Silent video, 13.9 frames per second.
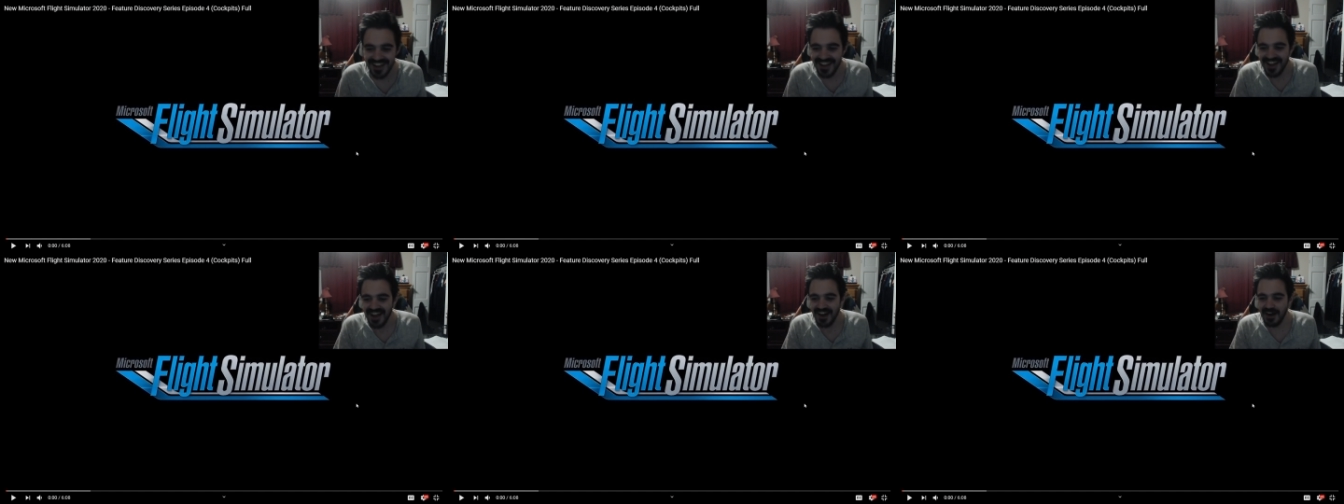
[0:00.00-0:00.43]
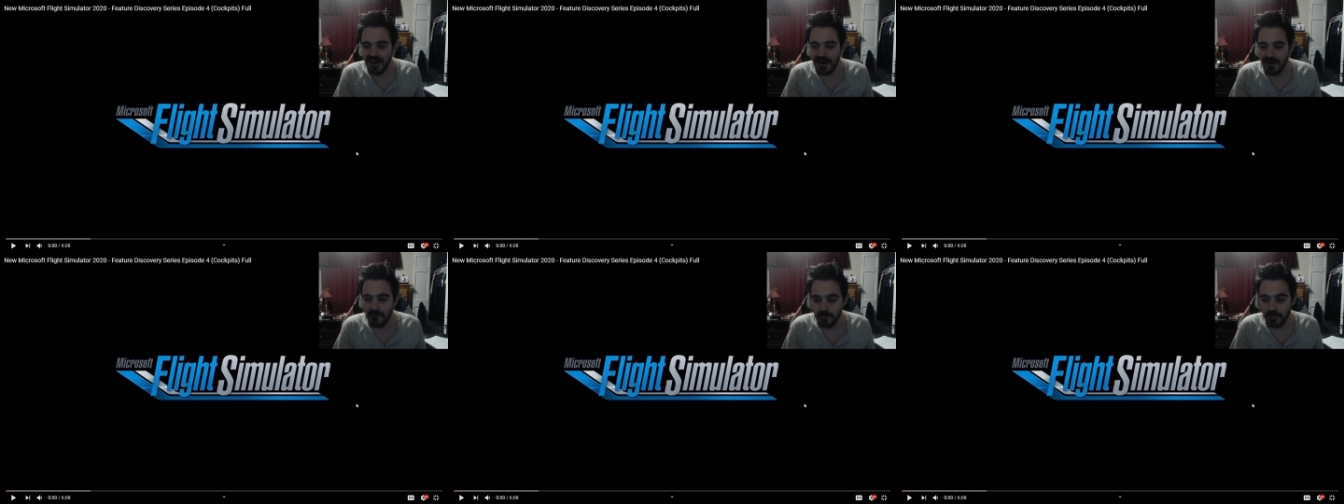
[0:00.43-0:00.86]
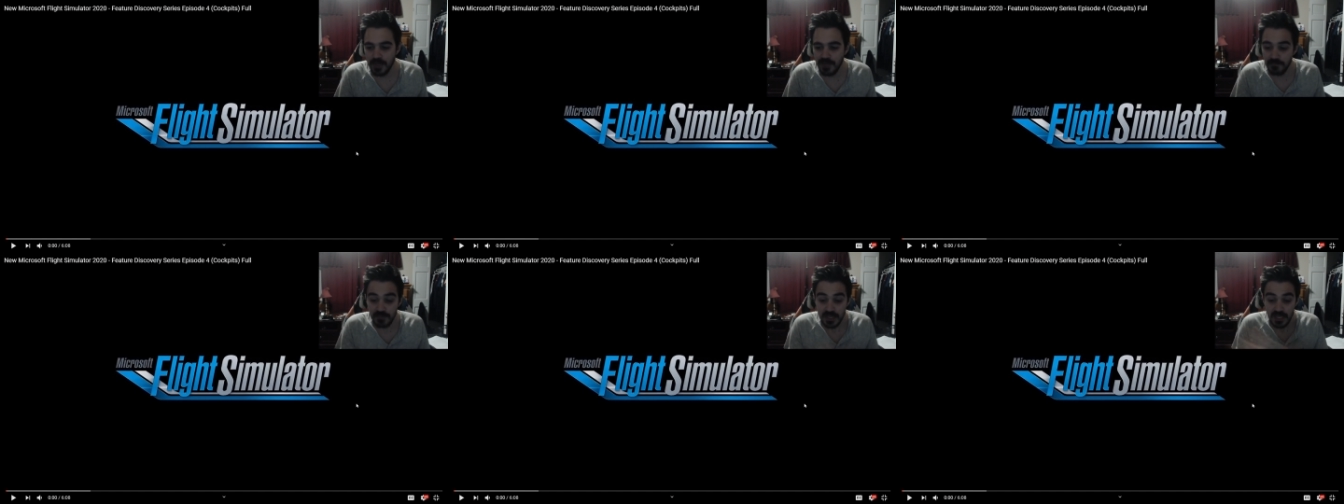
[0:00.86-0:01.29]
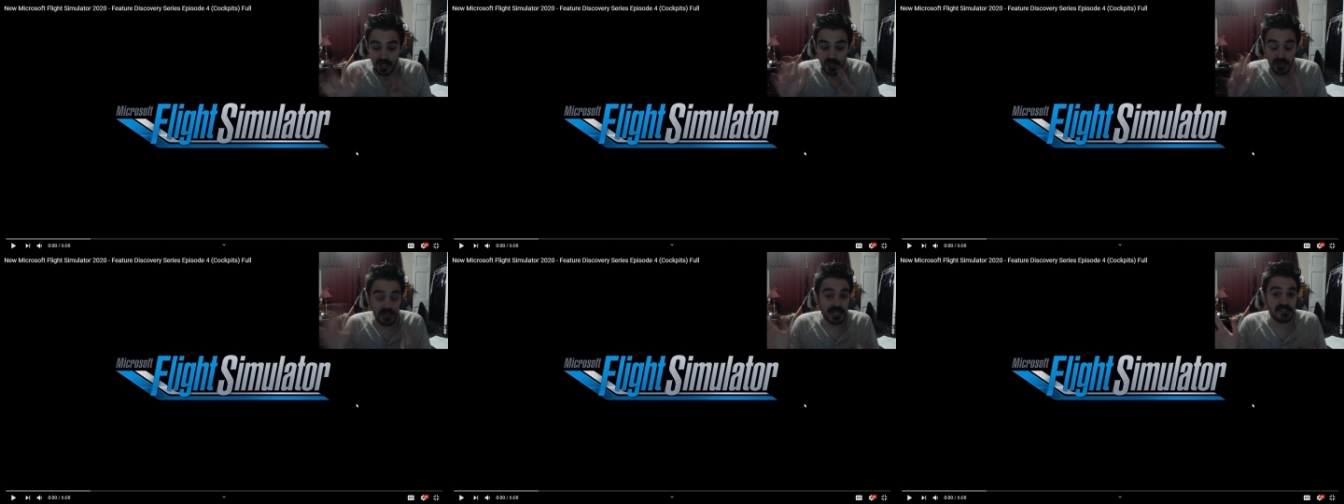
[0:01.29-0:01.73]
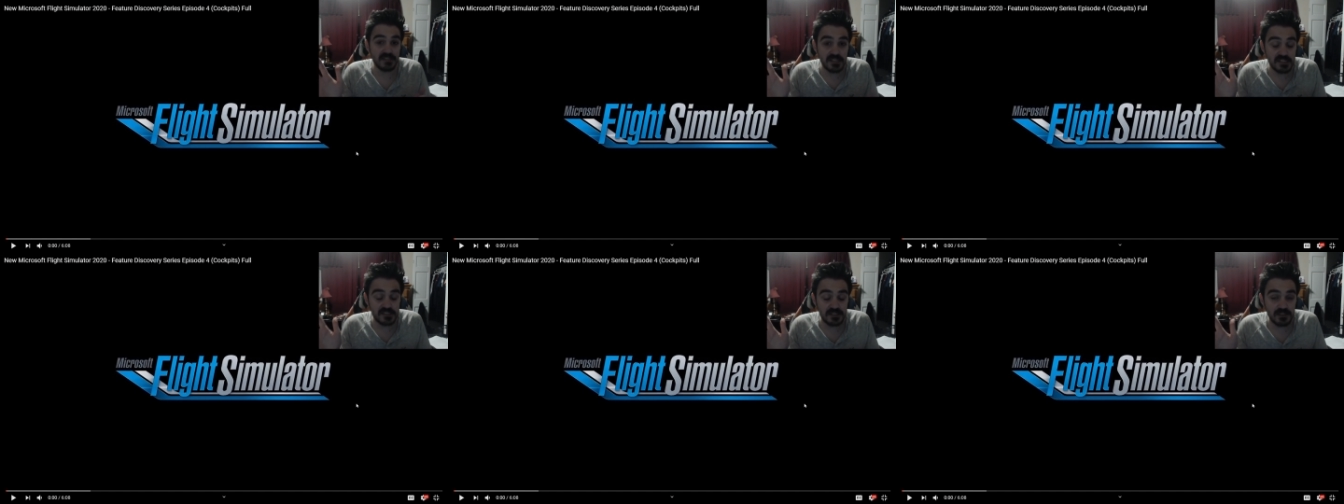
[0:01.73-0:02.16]
But you guys
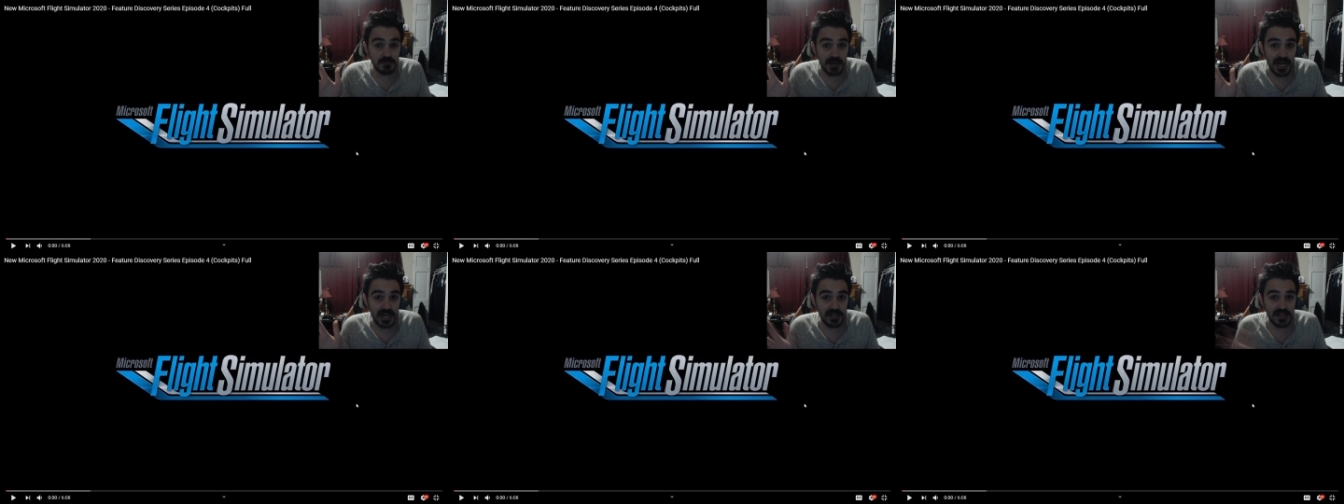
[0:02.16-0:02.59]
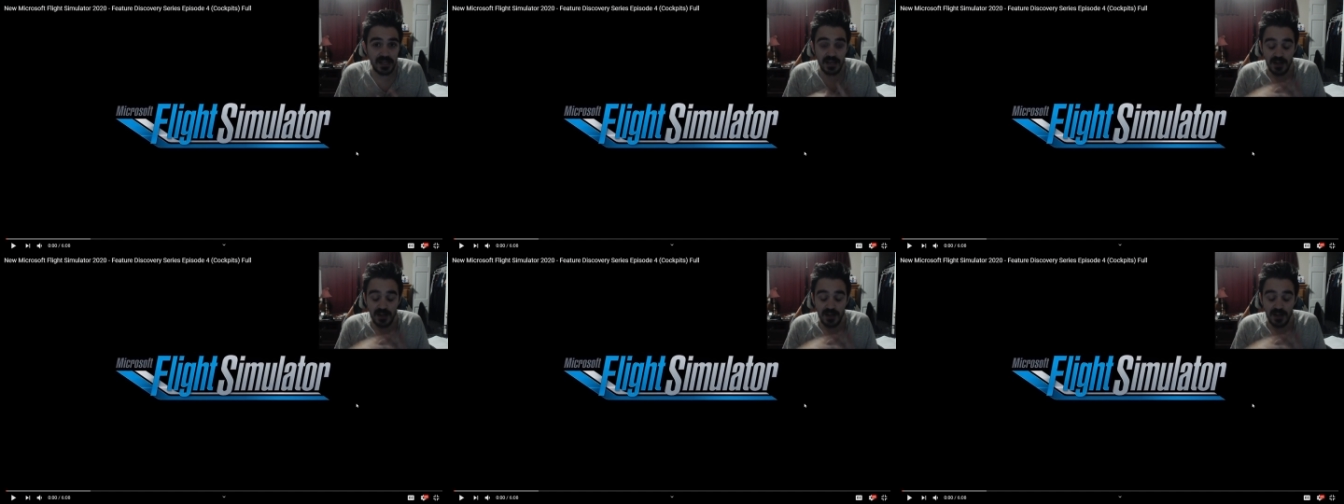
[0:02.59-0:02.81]
didn't seem to mind it.